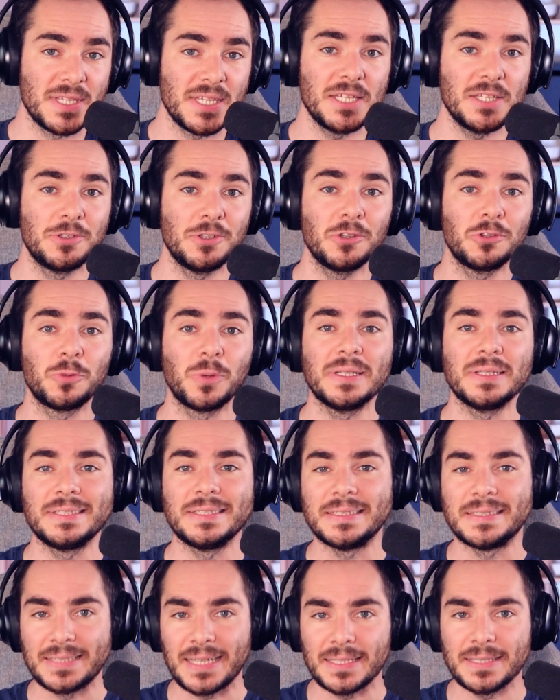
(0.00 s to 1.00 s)
UT the
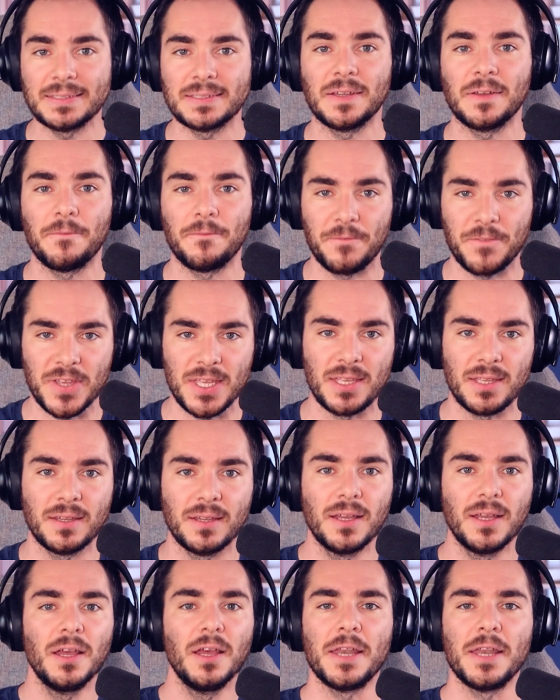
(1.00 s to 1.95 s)
20 cent fee.